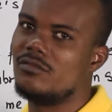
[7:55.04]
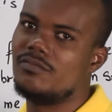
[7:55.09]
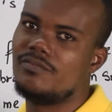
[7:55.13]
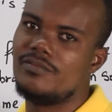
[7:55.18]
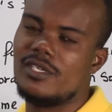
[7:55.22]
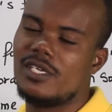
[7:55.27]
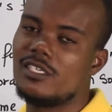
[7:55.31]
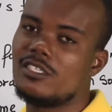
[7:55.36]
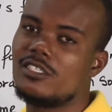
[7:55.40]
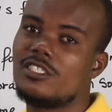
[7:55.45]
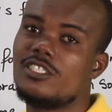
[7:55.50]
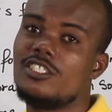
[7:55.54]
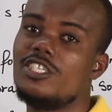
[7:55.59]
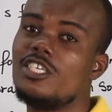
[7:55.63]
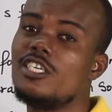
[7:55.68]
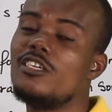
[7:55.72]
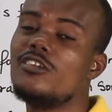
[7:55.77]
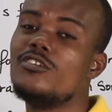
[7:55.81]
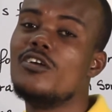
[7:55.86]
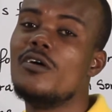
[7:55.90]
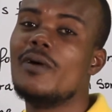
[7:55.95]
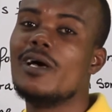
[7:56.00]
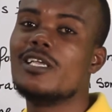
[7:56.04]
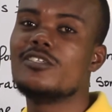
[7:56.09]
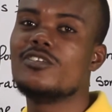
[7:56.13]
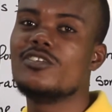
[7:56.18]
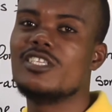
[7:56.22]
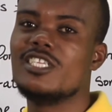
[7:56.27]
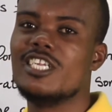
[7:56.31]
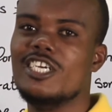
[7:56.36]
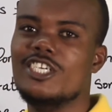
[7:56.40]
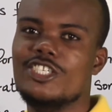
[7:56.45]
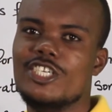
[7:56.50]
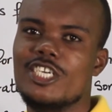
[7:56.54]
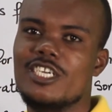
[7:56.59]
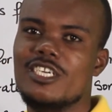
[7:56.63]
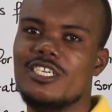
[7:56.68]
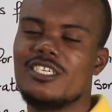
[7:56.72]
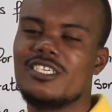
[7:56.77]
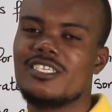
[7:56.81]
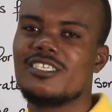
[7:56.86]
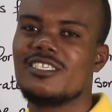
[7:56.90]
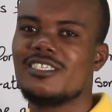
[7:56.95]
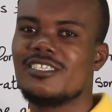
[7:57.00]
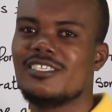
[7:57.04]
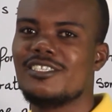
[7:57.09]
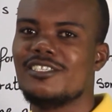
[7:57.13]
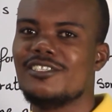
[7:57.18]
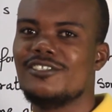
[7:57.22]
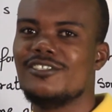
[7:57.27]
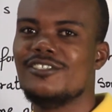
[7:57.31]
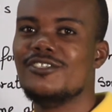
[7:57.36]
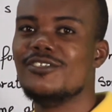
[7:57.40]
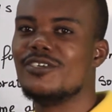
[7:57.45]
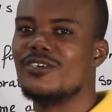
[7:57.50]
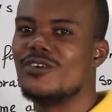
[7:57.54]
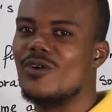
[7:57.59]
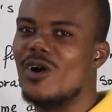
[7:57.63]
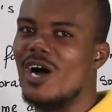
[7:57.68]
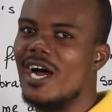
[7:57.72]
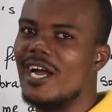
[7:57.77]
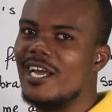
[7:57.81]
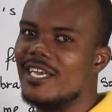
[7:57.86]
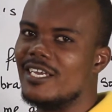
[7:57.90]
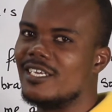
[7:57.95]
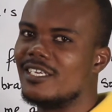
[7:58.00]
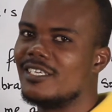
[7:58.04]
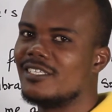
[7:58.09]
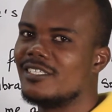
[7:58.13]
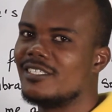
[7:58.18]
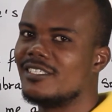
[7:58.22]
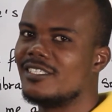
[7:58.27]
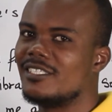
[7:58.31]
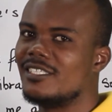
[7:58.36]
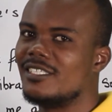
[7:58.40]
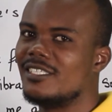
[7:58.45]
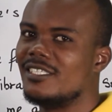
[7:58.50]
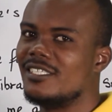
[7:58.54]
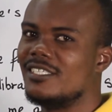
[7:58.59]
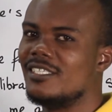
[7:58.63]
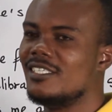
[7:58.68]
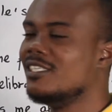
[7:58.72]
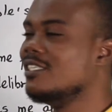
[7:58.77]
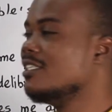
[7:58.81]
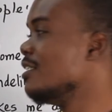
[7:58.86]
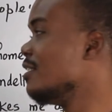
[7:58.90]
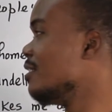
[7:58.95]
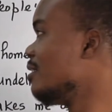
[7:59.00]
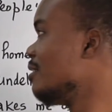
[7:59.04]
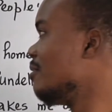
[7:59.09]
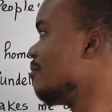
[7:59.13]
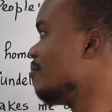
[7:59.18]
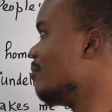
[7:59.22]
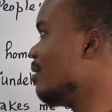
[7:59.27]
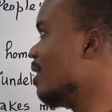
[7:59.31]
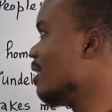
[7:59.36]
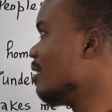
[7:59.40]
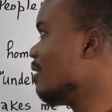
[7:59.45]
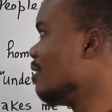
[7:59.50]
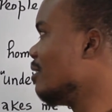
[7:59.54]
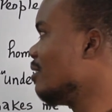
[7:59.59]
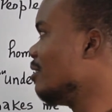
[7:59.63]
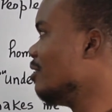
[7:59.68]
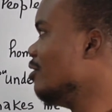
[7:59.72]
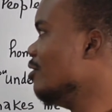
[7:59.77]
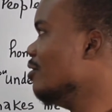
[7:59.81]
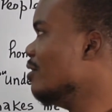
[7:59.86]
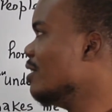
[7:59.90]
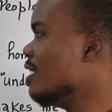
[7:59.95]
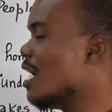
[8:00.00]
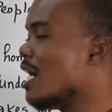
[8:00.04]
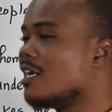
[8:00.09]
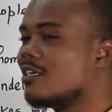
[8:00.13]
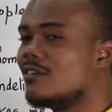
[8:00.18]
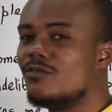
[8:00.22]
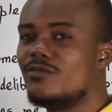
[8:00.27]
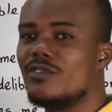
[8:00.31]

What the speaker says: Yes, cheat blow as it nangel. You're crying, but you're not